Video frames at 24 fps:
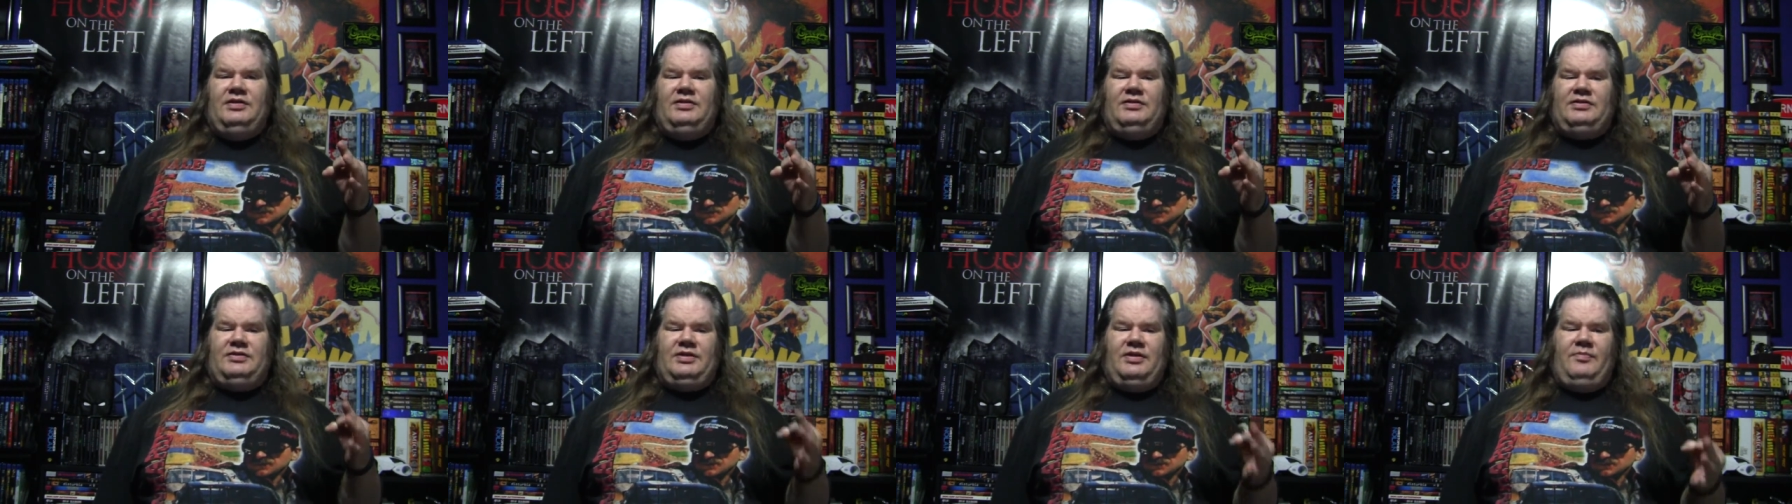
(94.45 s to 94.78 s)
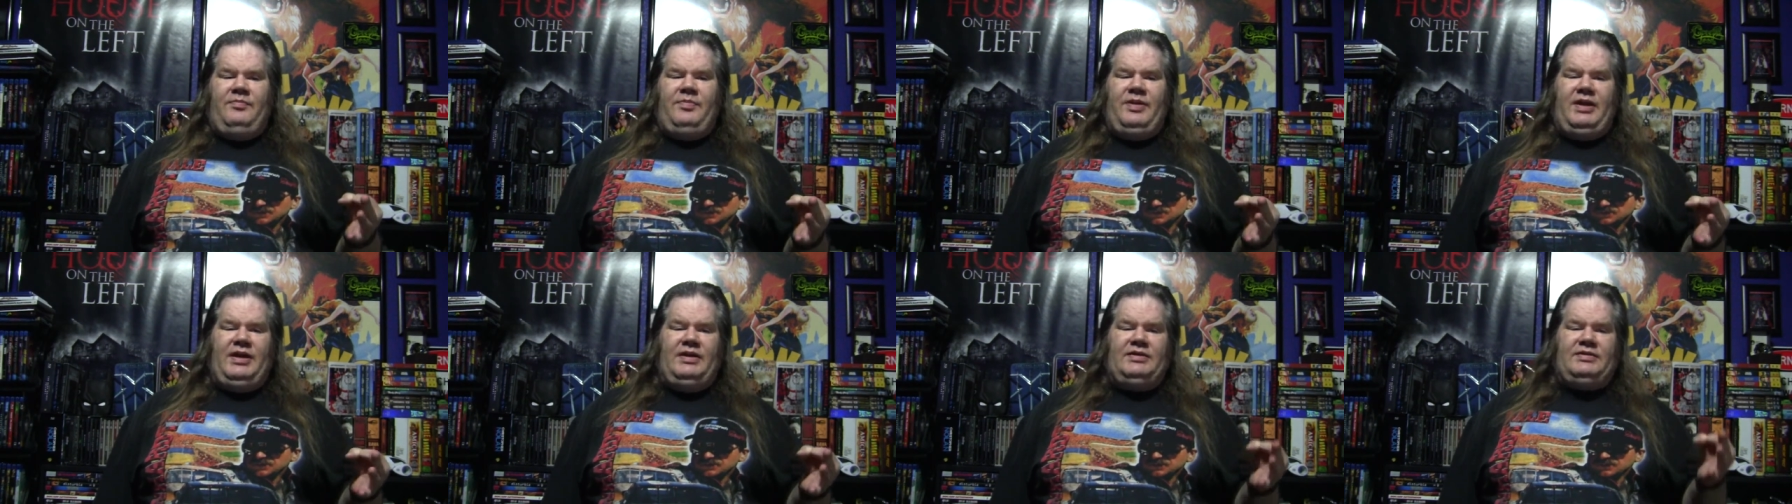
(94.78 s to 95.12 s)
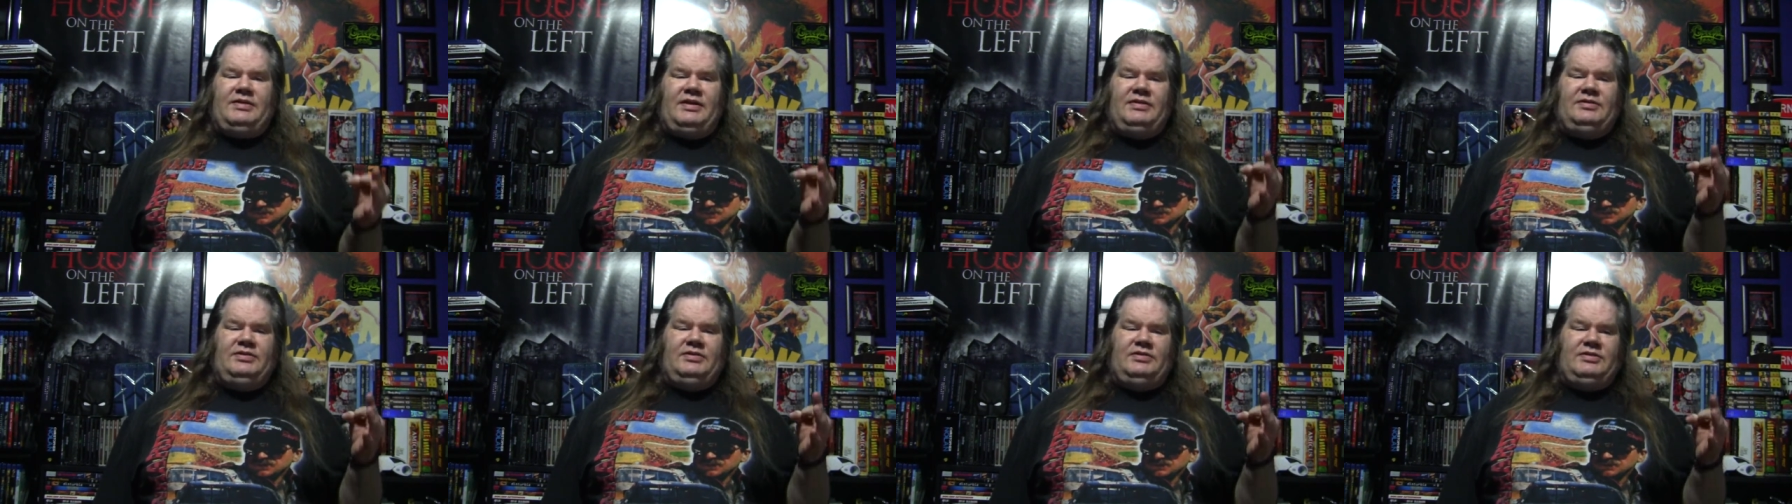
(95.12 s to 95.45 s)
some
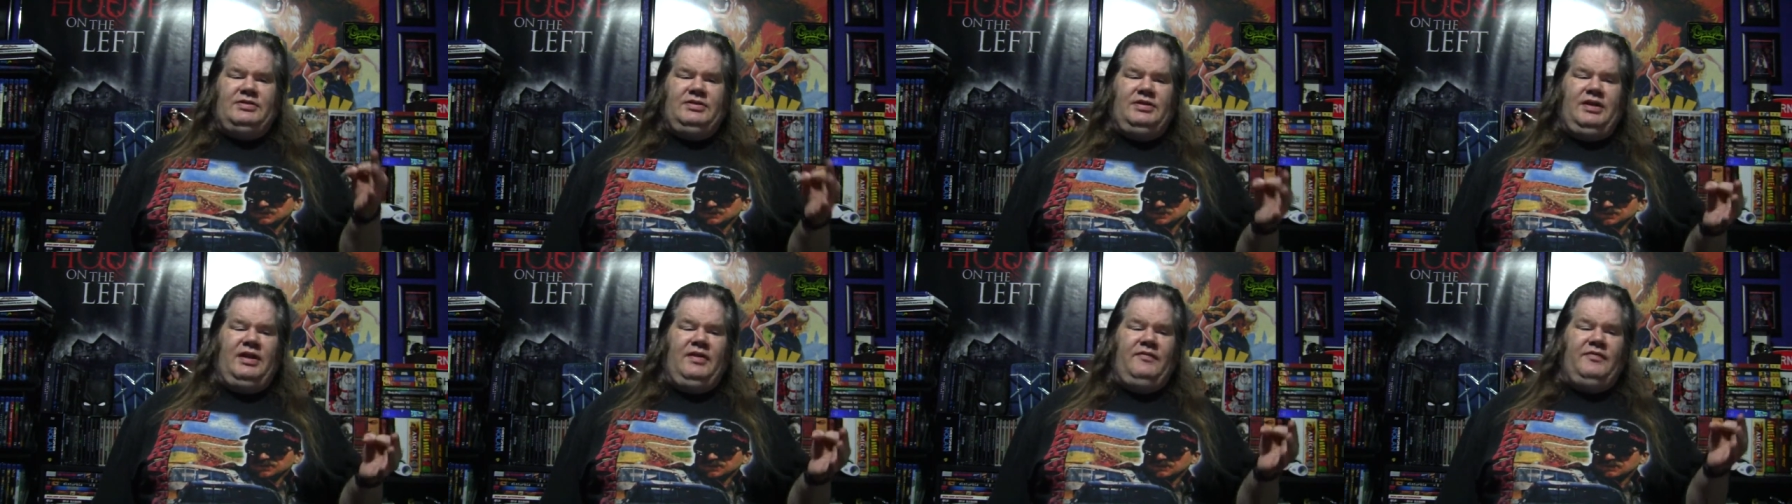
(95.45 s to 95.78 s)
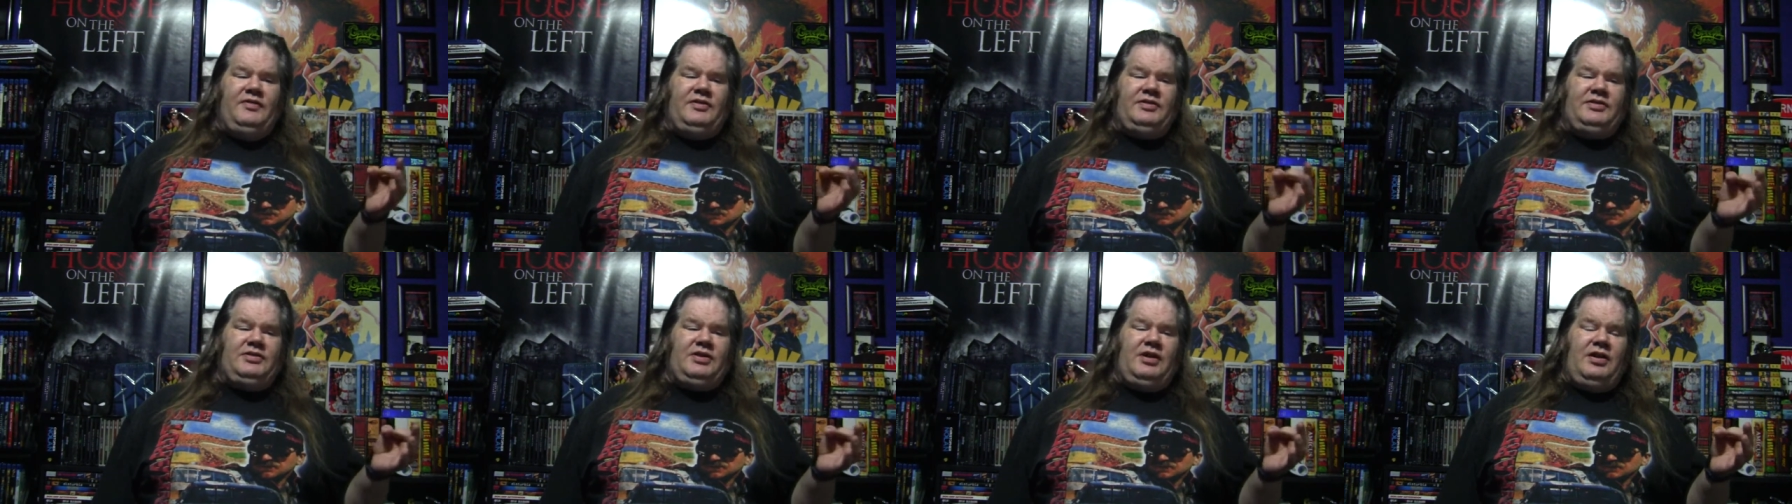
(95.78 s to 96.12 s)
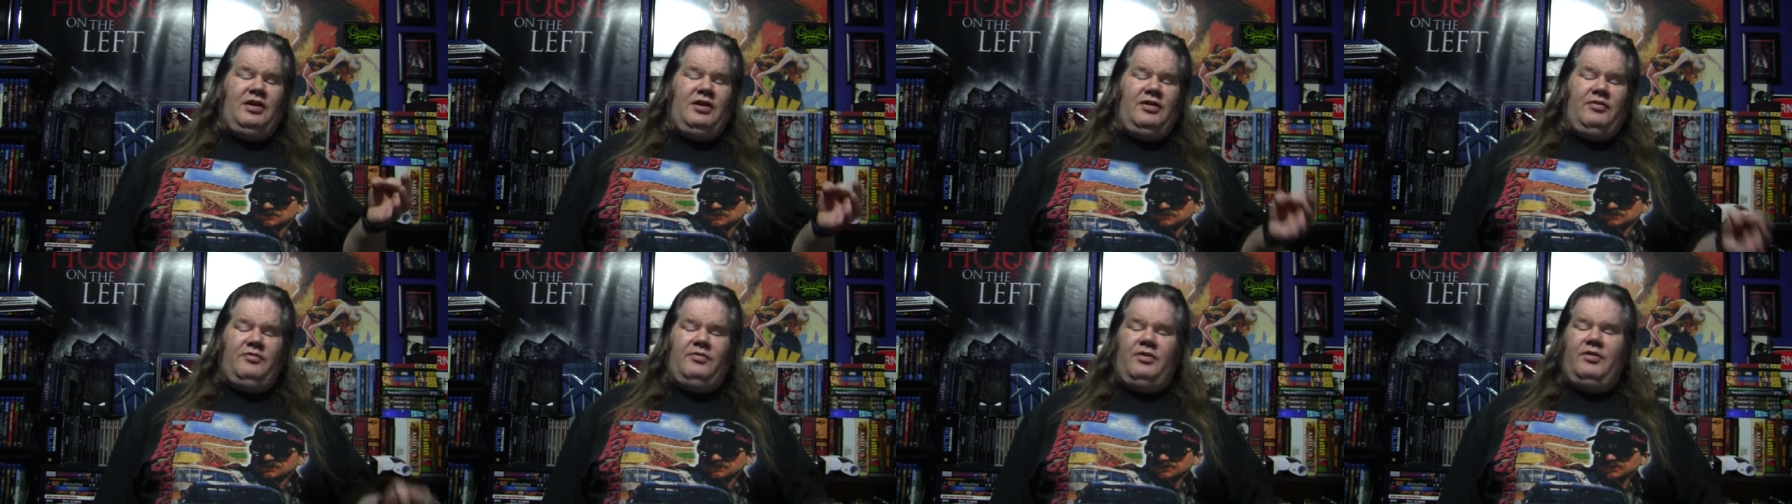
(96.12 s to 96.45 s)
bands I just never
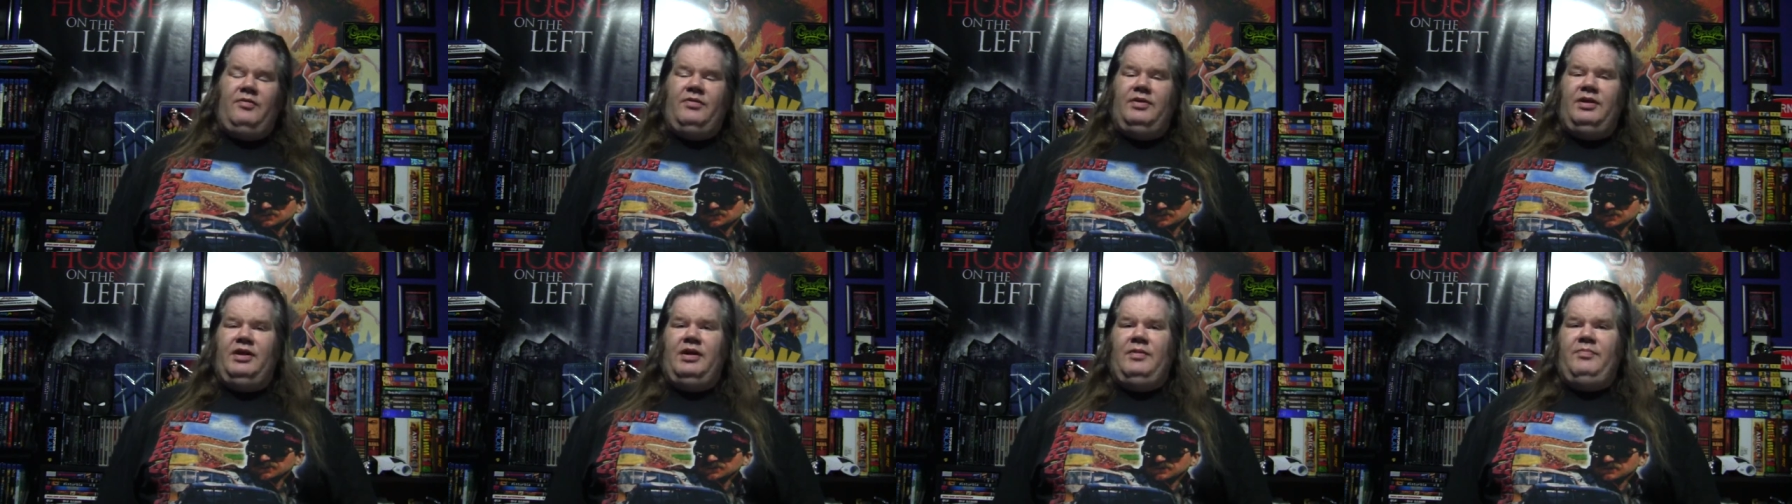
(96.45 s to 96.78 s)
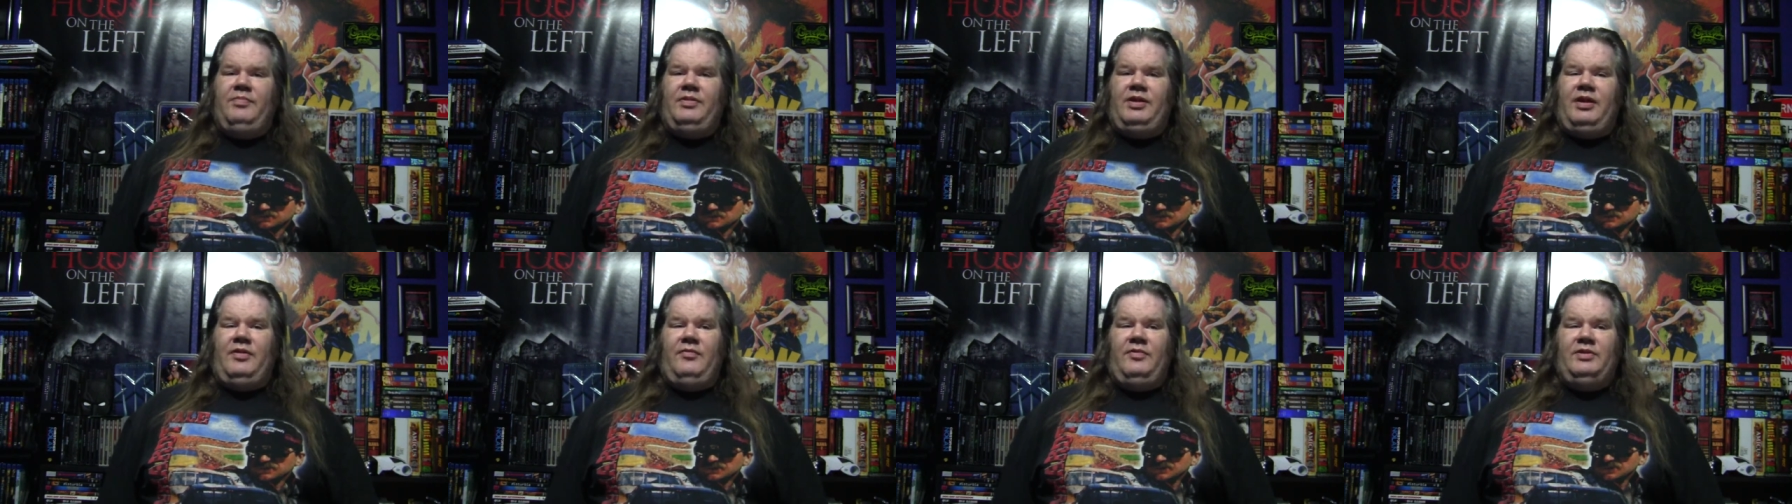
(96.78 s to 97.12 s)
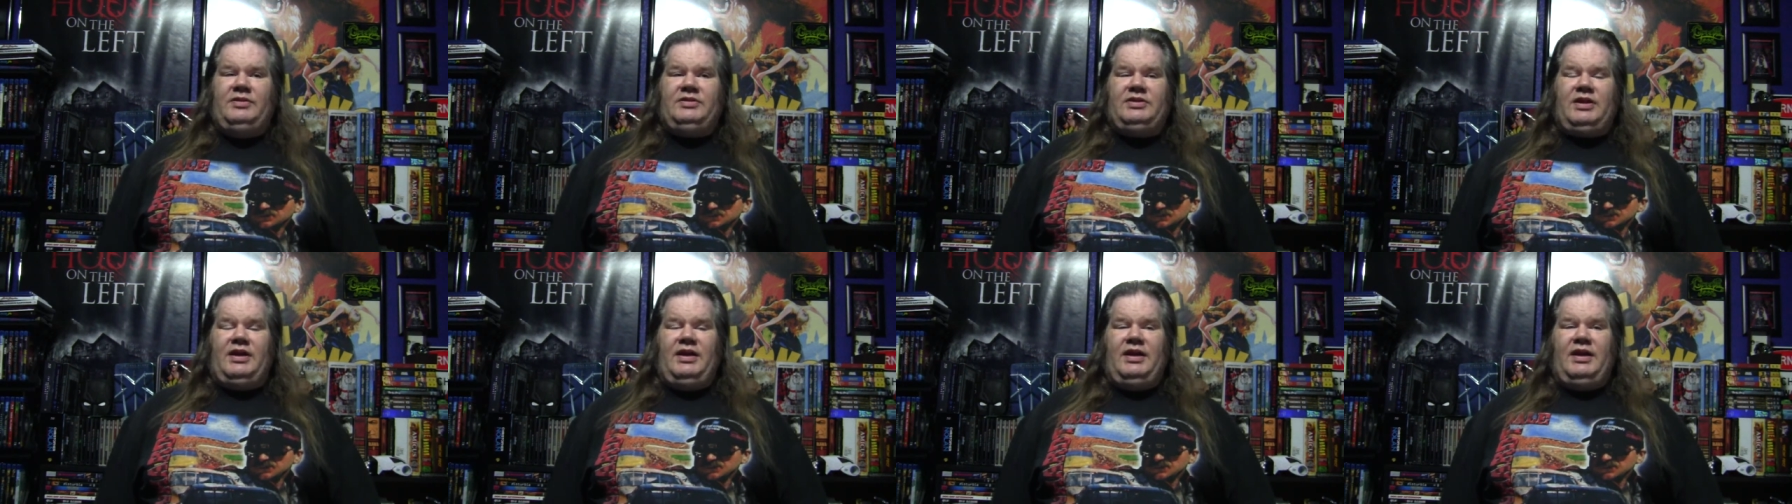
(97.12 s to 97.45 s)
saw growing up, and I
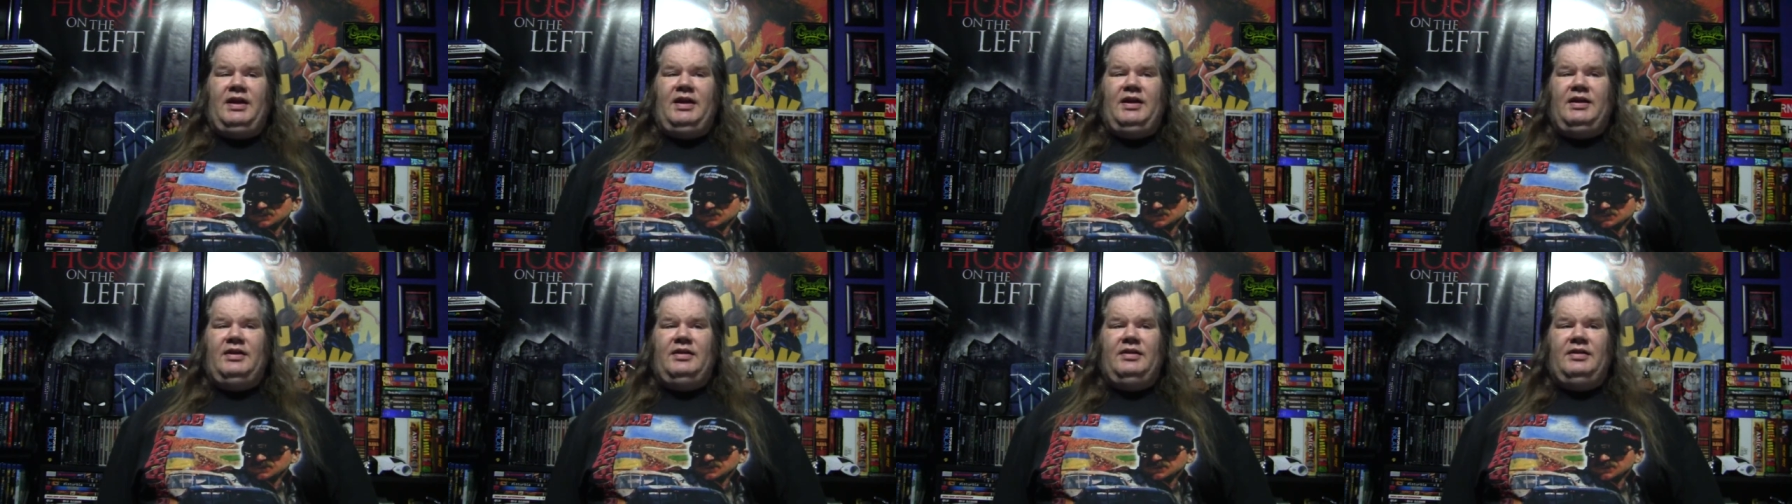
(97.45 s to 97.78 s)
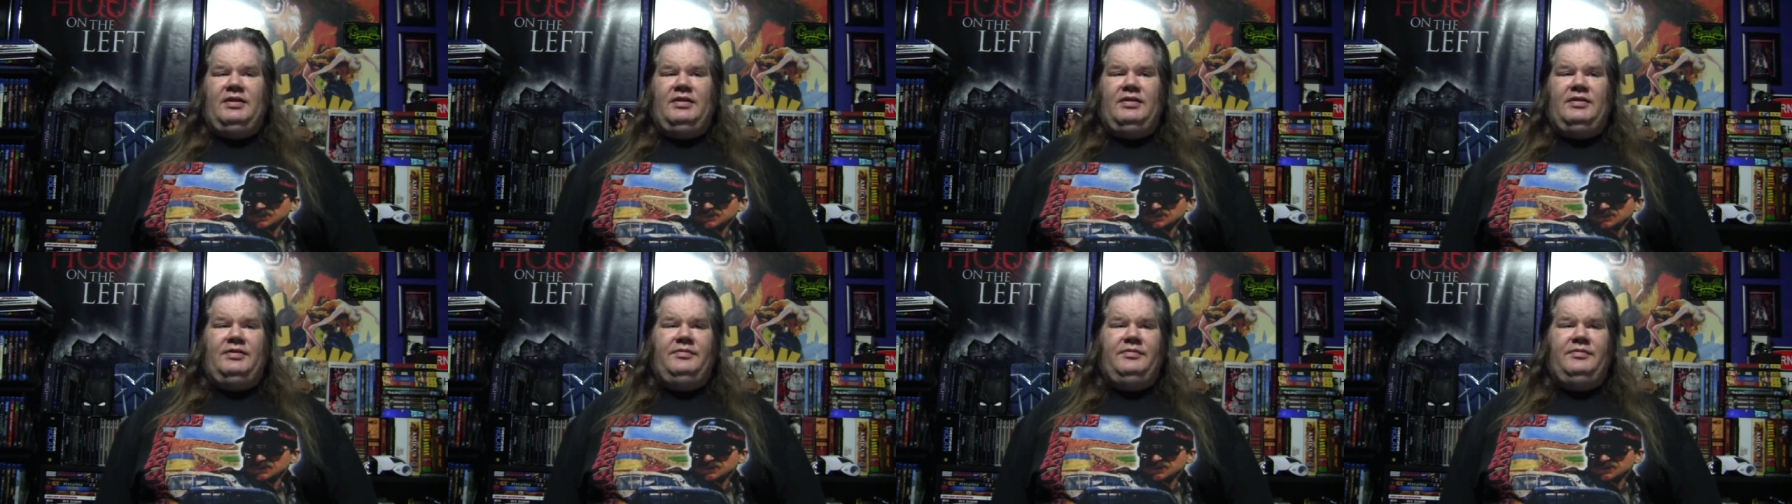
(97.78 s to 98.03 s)
wish I had.